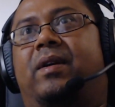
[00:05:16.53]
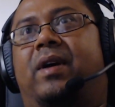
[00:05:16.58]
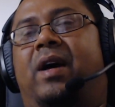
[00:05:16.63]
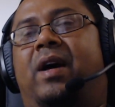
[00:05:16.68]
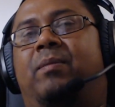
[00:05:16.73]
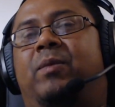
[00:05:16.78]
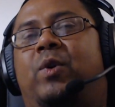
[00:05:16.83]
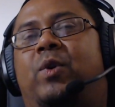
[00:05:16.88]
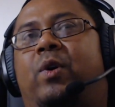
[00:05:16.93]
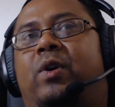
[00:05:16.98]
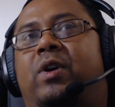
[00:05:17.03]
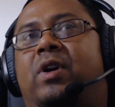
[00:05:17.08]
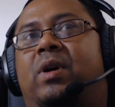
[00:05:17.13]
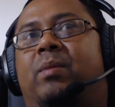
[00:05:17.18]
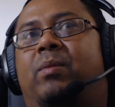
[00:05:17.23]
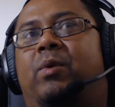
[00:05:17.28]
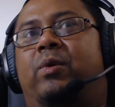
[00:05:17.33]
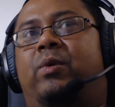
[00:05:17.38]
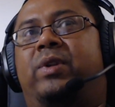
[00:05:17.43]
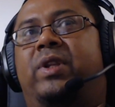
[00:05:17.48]
I'm talking
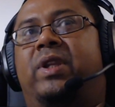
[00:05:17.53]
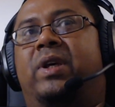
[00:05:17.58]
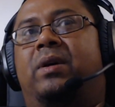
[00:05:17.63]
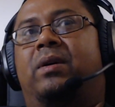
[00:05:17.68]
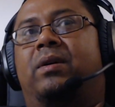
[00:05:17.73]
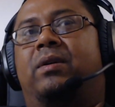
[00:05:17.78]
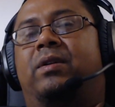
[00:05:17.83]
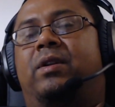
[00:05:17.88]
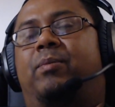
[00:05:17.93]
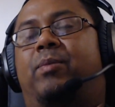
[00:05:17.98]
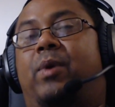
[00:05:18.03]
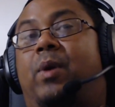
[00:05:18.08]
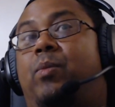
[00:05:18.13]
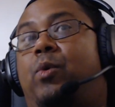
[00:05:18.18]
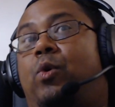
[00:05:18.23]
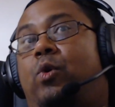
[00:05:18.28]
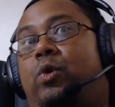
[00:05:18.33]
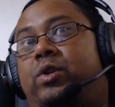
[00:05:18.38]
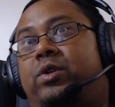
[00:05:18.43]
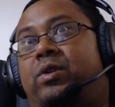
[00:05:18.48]
about the
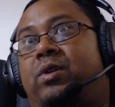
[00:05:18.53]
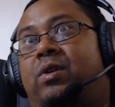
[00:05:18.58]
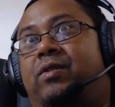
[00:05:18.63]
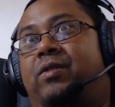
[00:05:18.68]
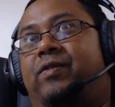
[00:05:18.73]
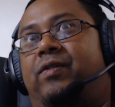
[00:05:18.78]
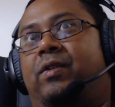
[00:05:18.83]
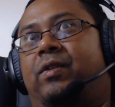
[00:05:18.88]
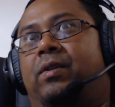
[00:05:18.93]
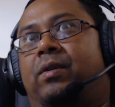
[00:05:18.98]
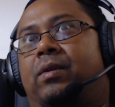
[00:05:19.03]
proportion of